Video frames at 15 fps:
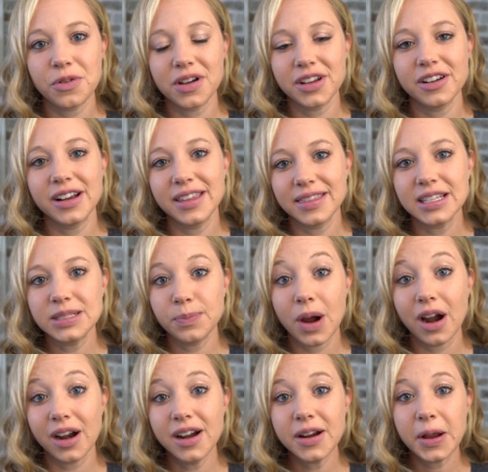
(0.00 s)
while you're in this
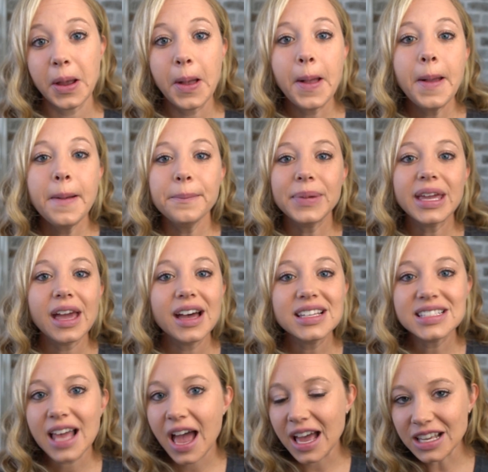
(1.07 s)
park, because
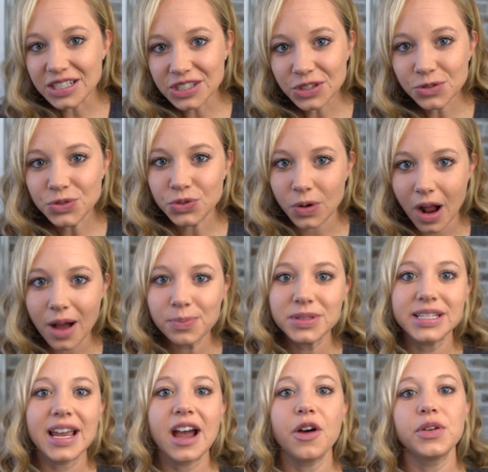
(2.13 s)
as you drop
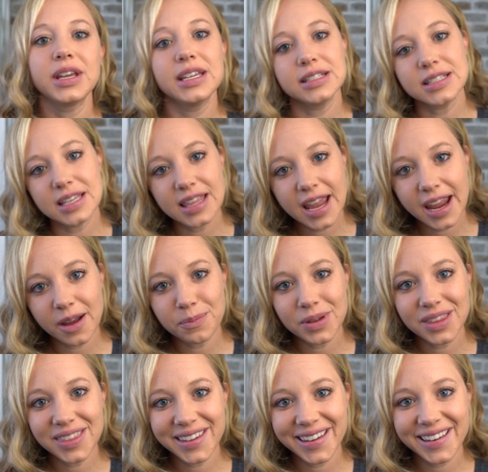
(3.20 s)
down into the
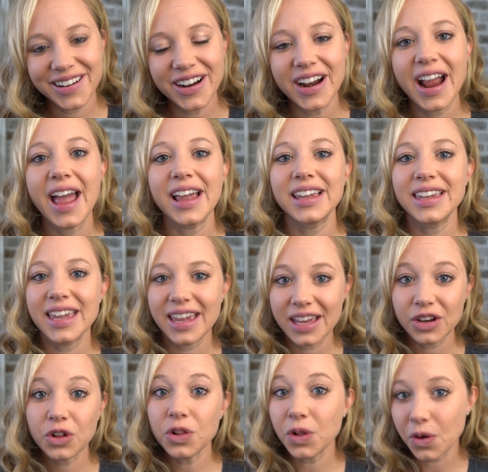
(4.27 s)
amphitheater and
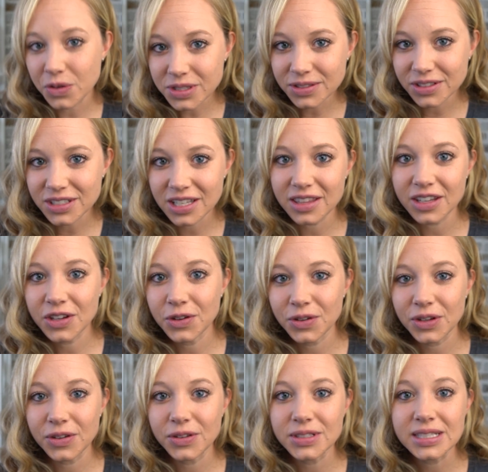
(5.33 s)
get closer to the
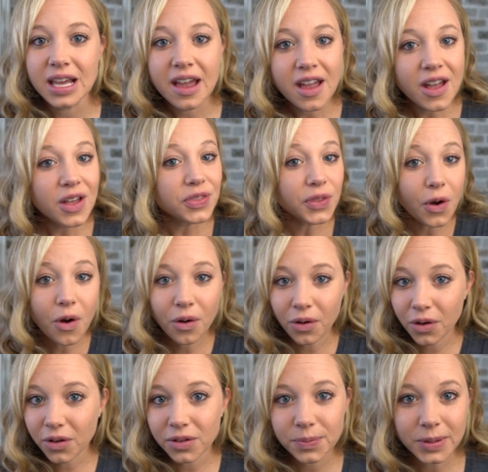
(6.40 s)
hoodoos, the
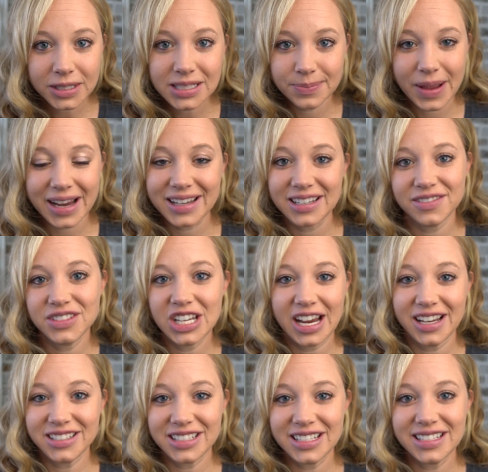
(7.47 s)
whole perspective
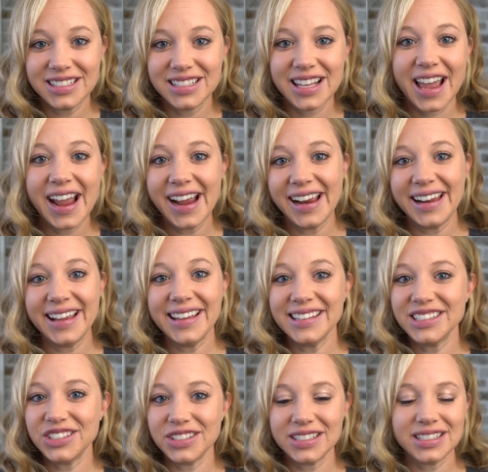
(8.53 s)
changes and
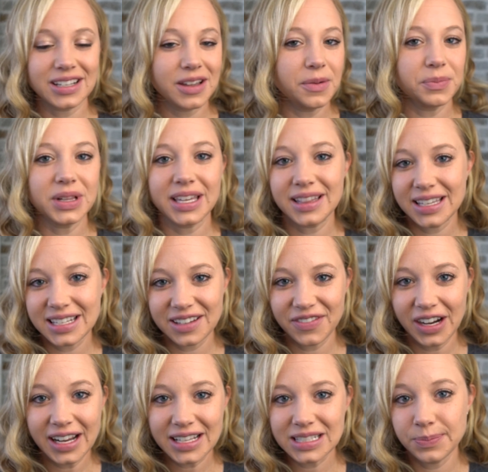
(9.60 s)
it's just a completely
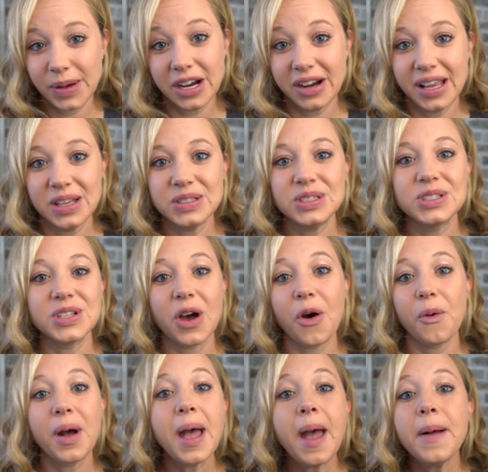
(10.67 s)
different experience.
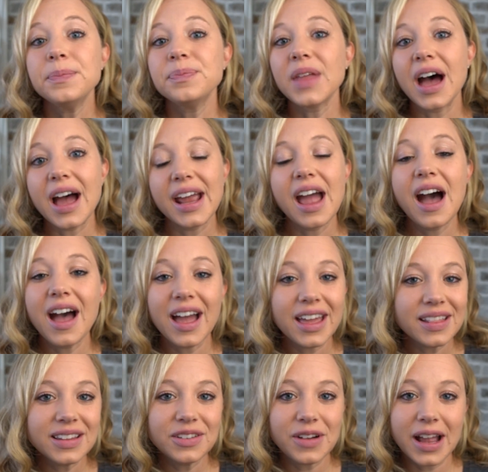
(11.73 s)
So I
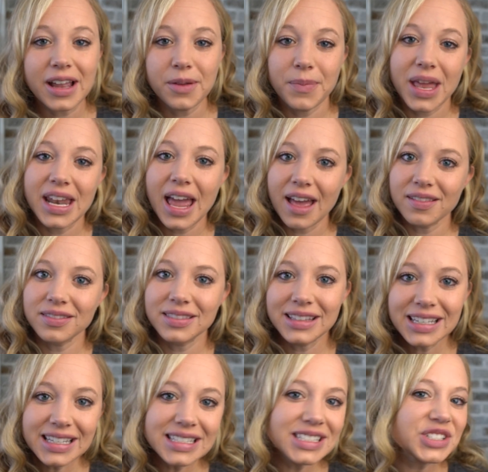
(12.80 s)
highly recommend at
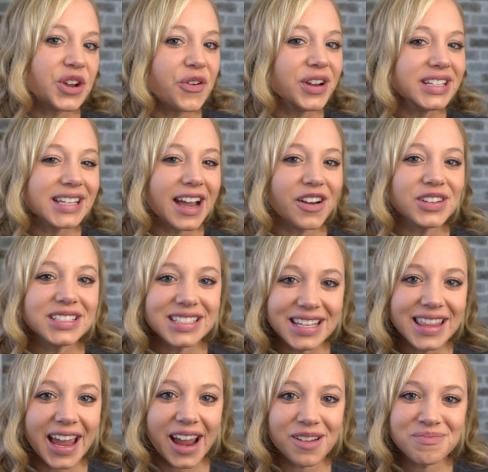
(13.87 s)
least going down into
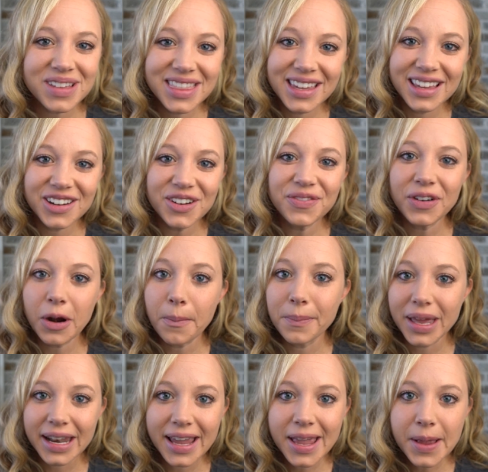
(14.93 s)
the amphitheater for a
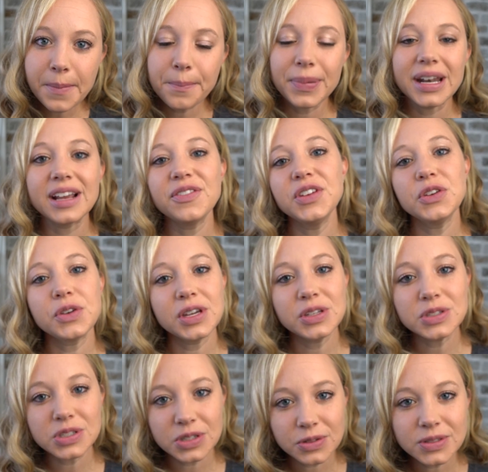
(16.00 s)
minute, but if you can
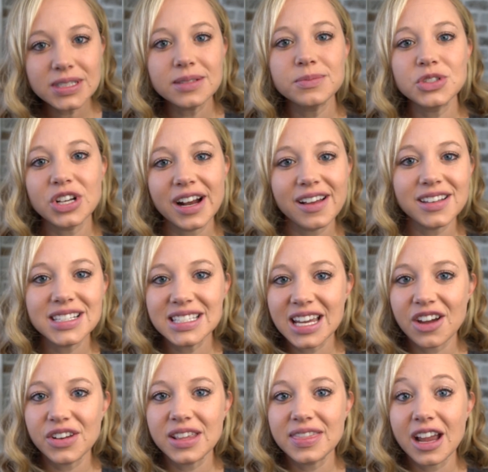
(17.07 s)
do some trails
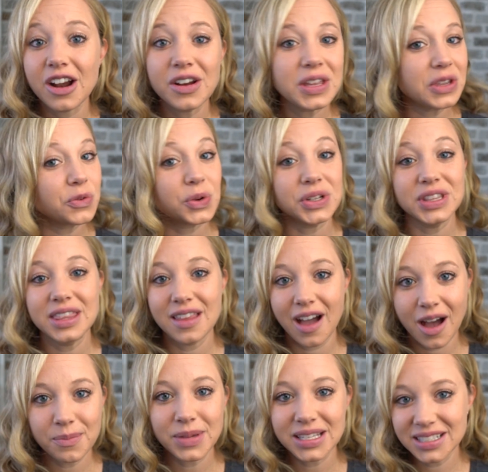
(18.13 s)
down in there, you will
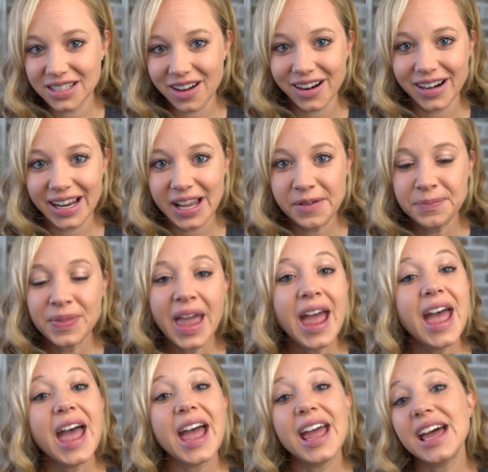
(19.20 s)
not be sorry.
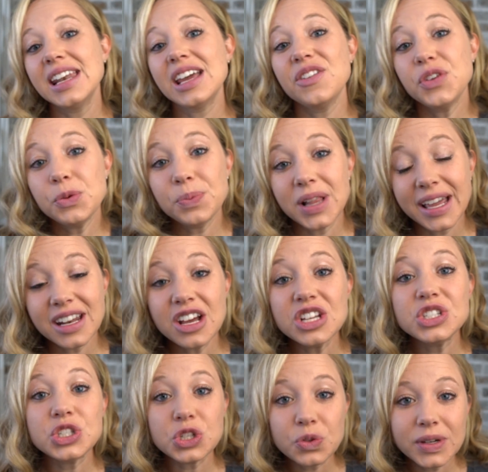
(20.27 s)
And if you plan on
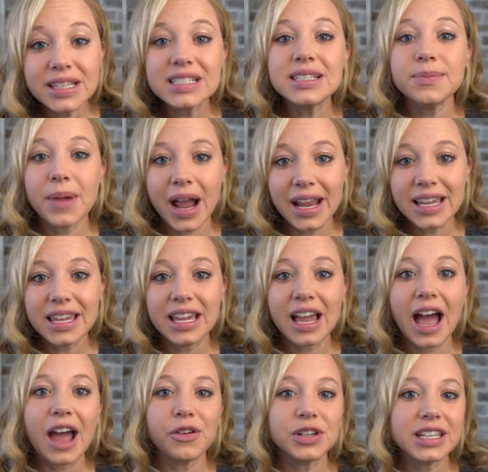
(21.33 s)
doing some hiking,
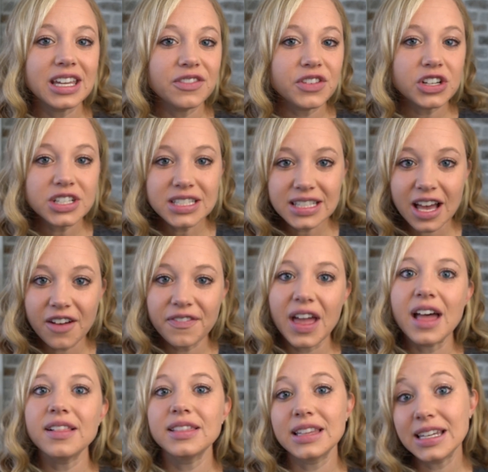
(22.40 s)
I would give yourself
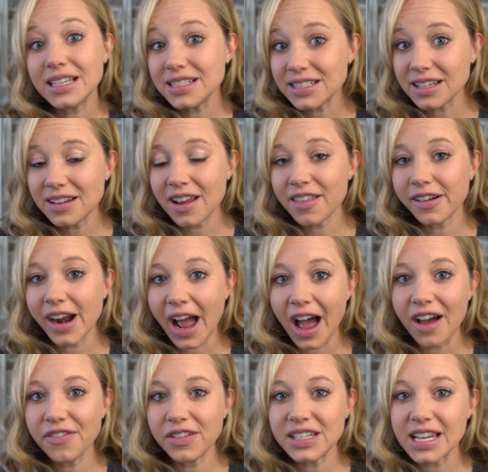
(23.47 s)
at least another
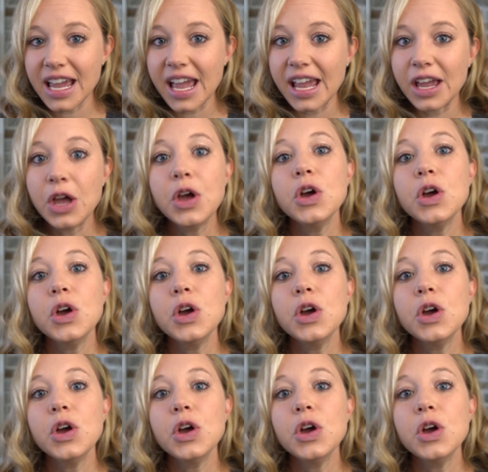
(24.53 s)
half a day